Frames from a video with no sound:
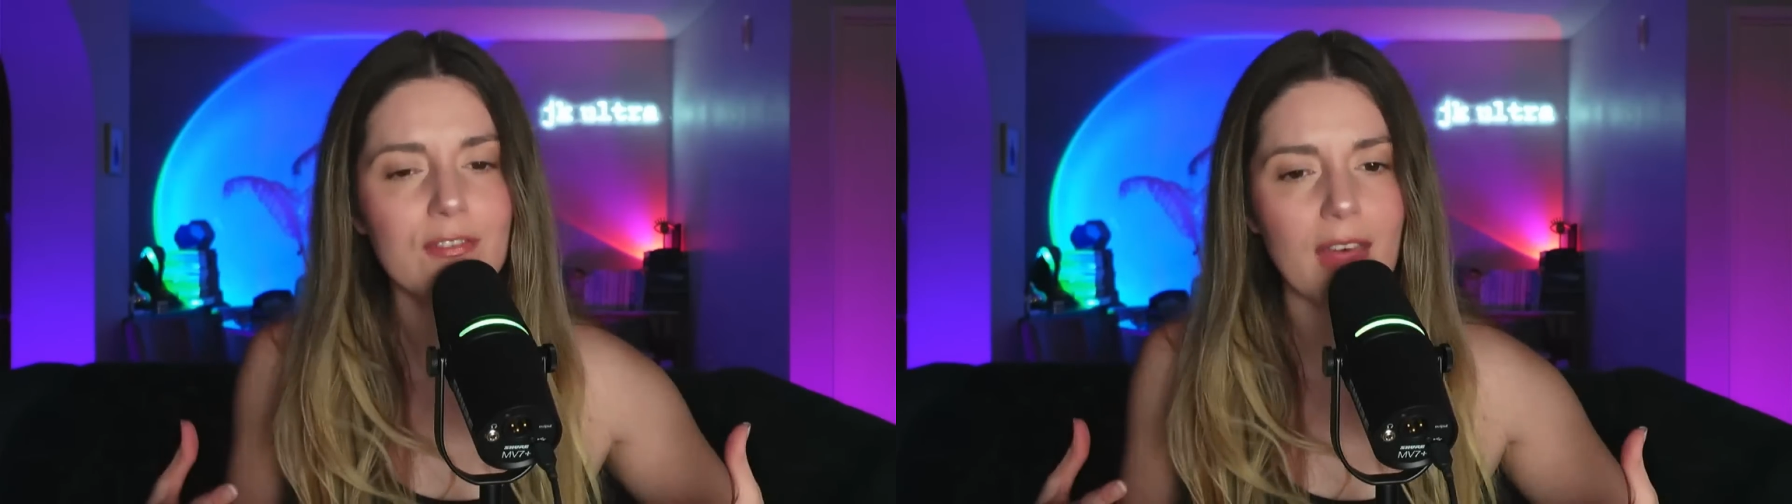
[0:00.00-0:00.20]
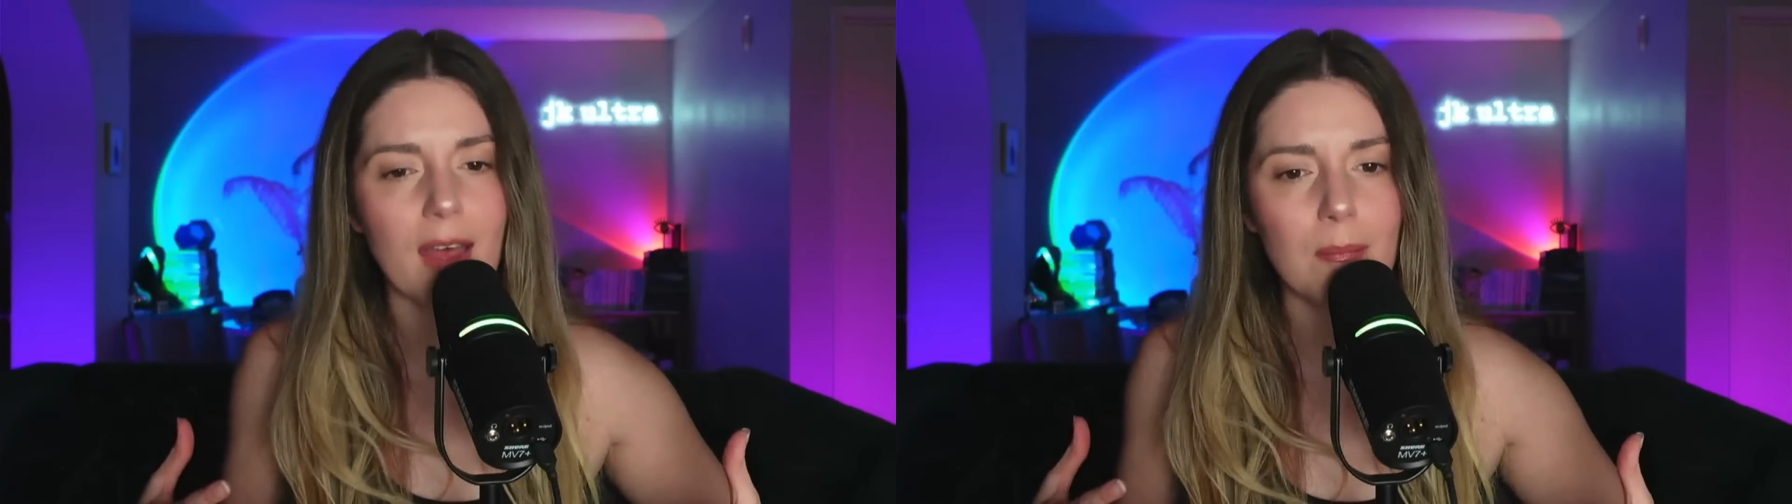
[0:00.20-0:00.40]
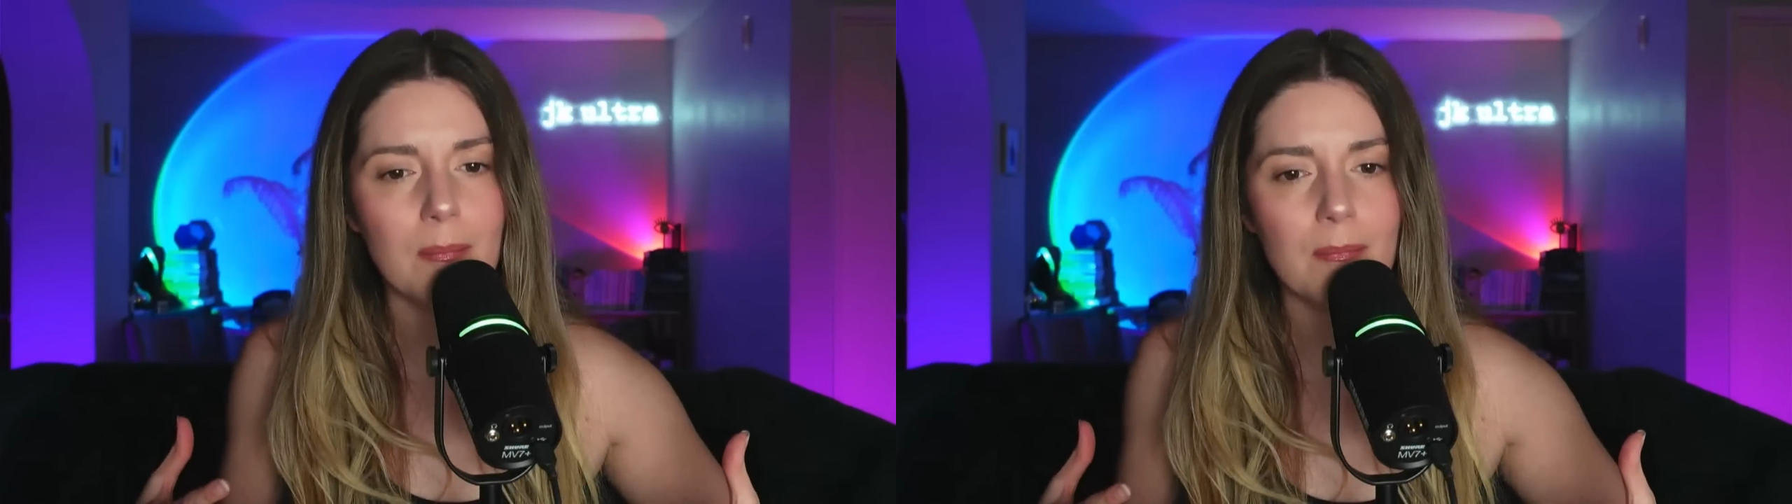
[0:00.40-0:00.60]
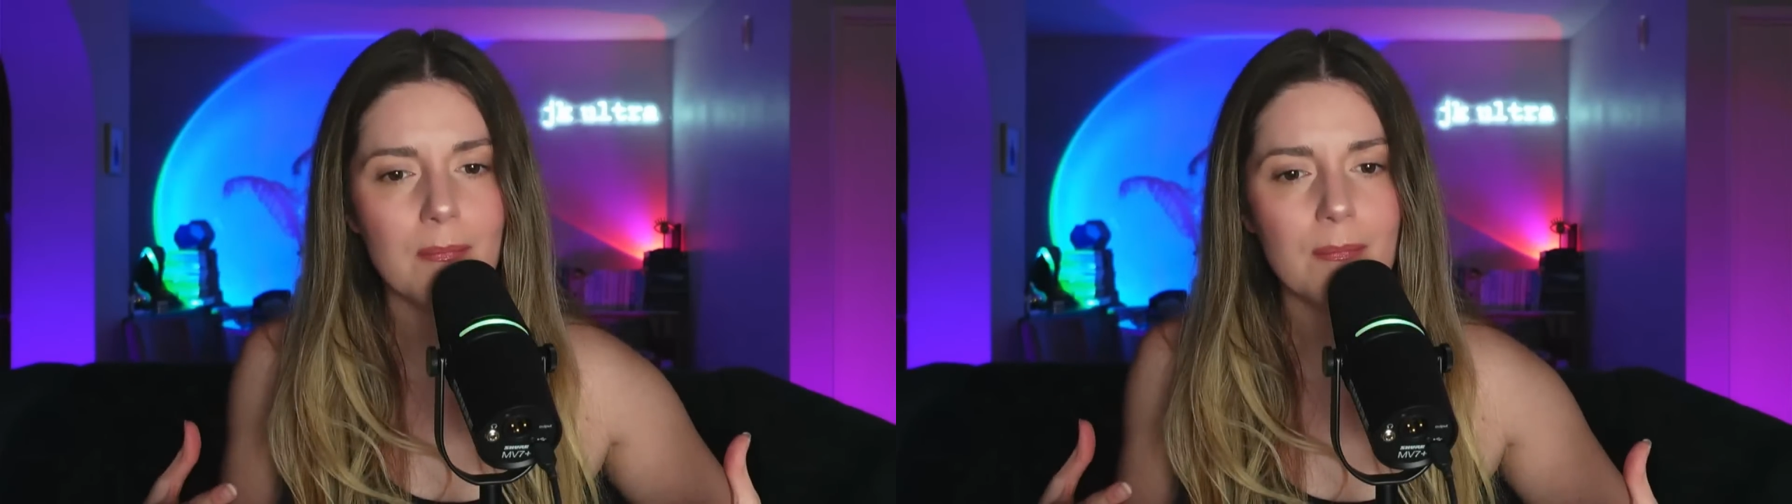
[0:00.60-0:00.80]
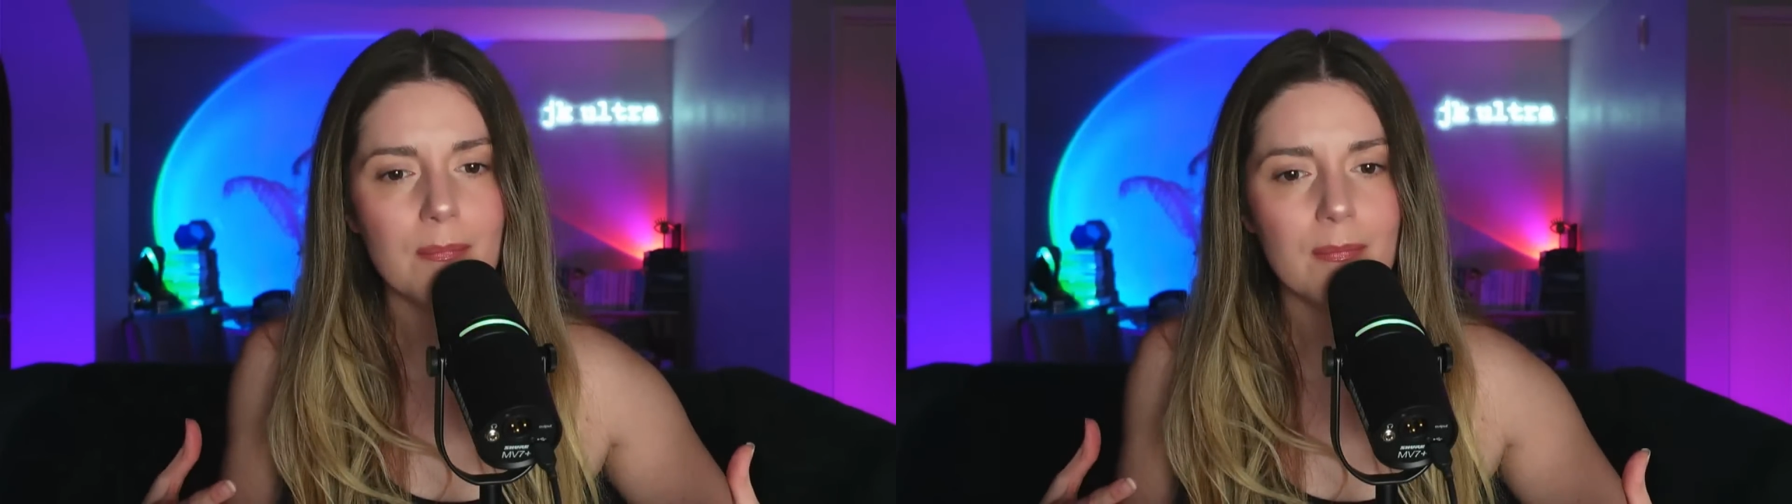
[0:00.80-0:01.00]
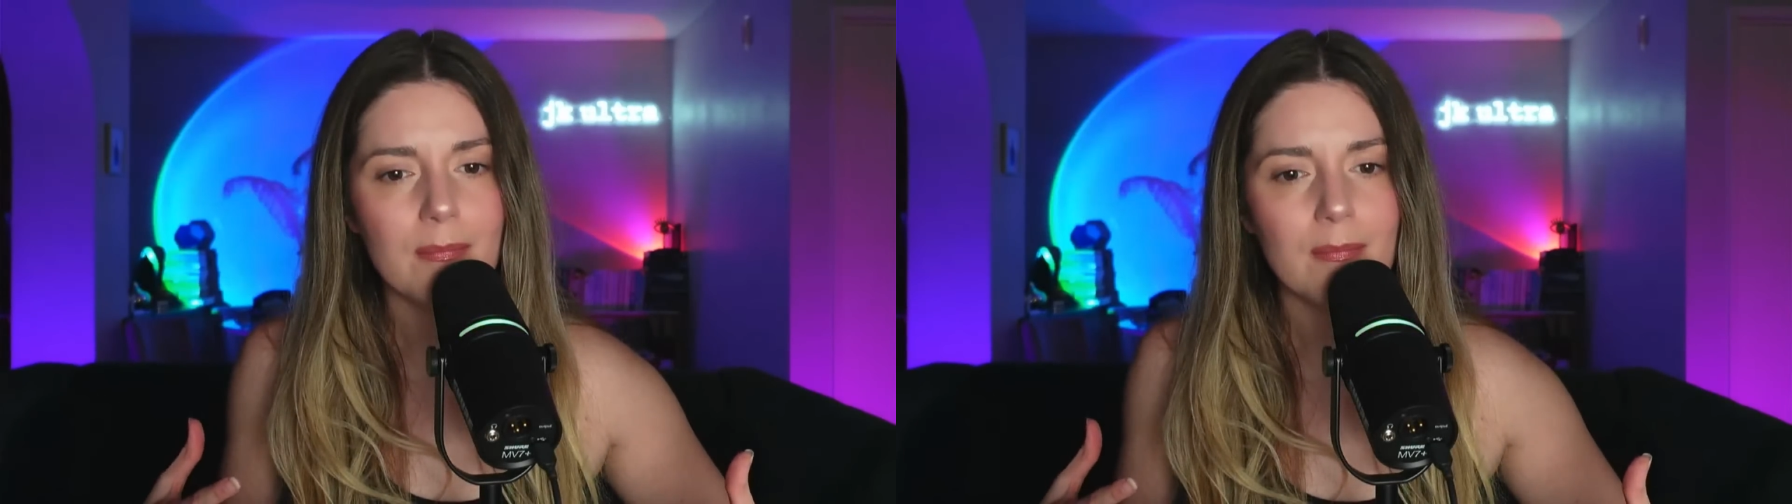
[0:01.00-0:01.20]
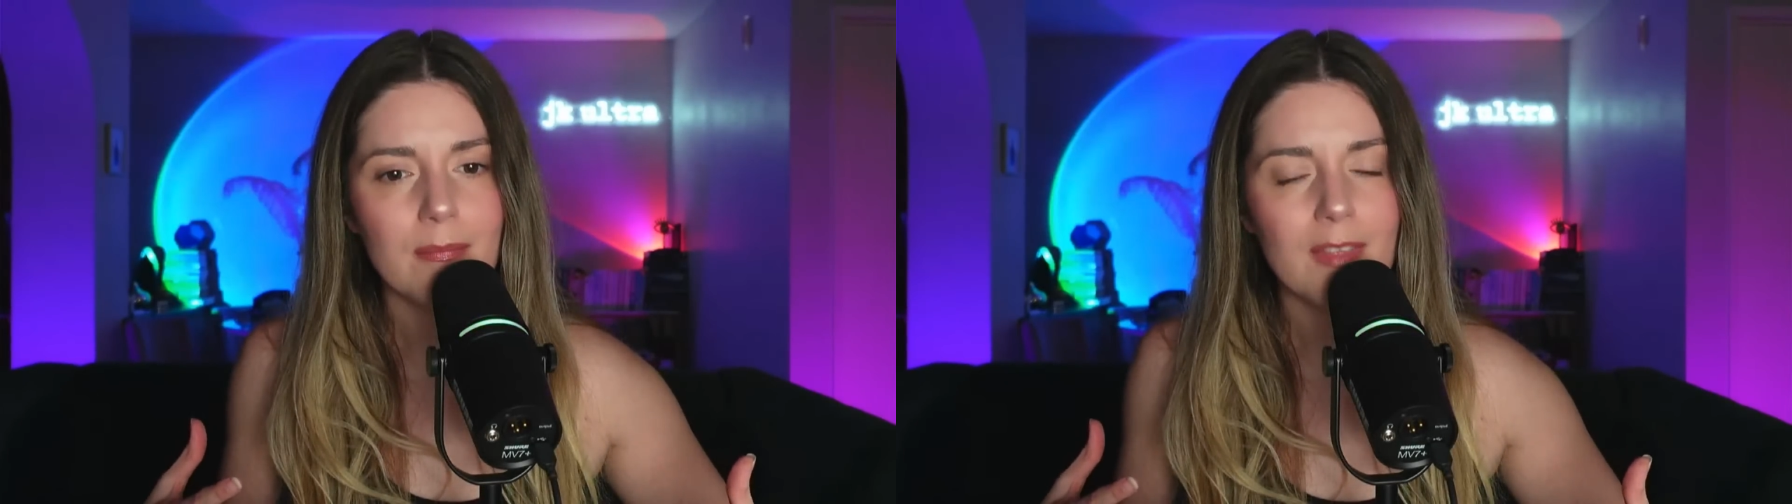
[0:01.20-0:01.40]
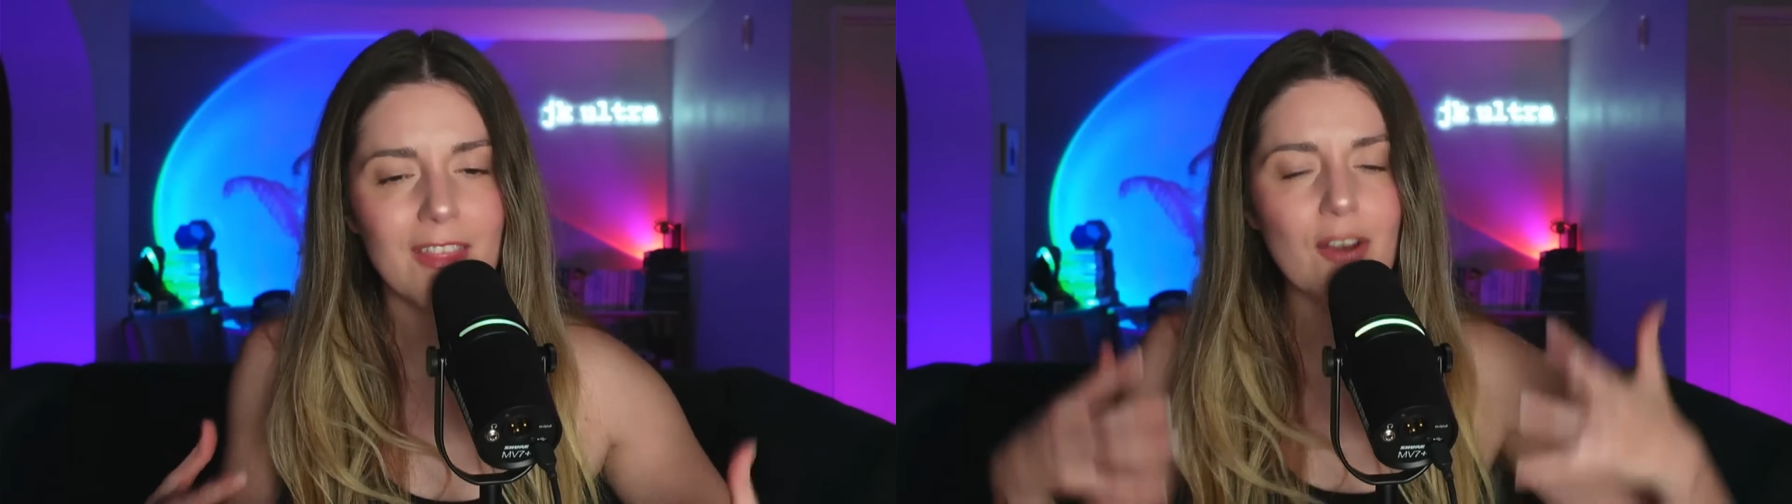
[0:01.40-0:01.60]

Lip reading: them, they're